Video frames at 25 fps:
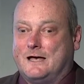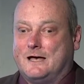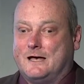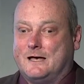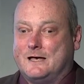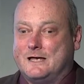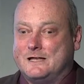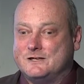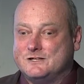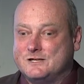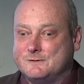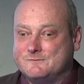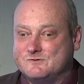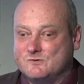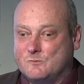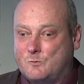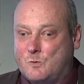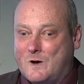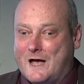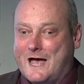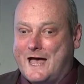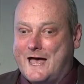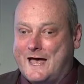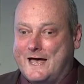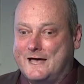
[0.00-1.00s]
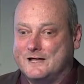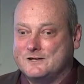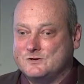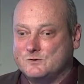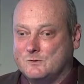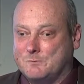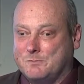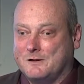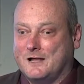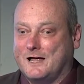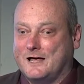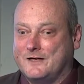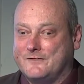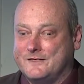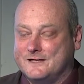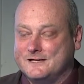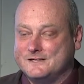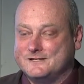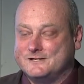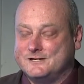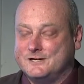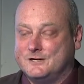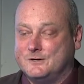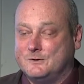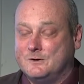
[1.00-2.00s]
in terms of where to apply things
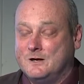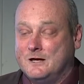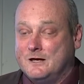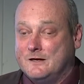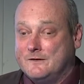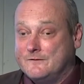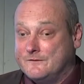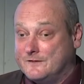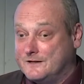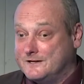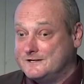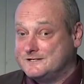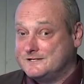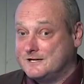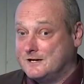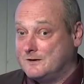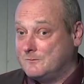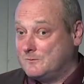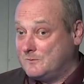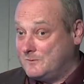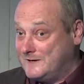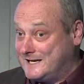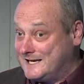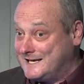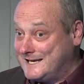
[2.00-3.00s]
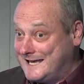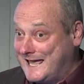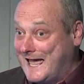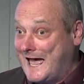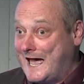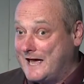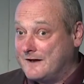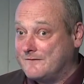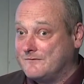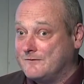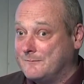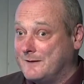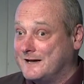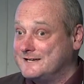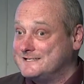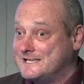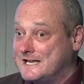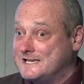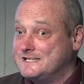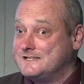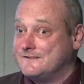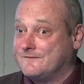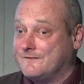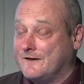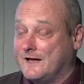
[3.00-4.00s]
to that we can get from
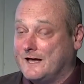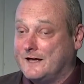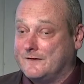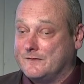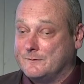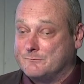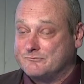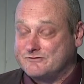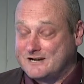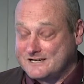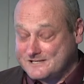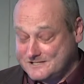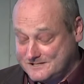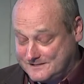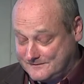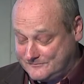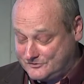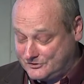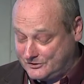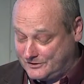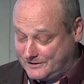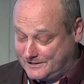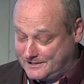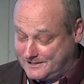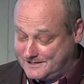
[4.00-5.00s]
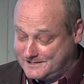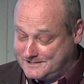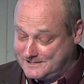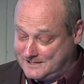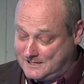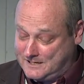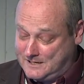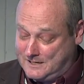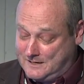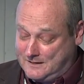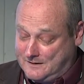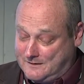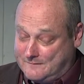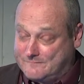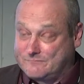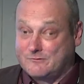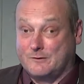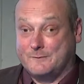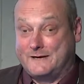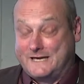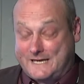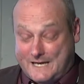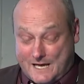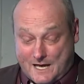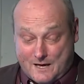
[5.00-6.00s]
identifying the presence of Juncus from
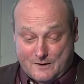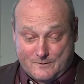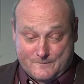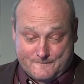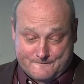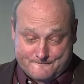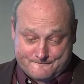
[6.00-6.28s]
EO.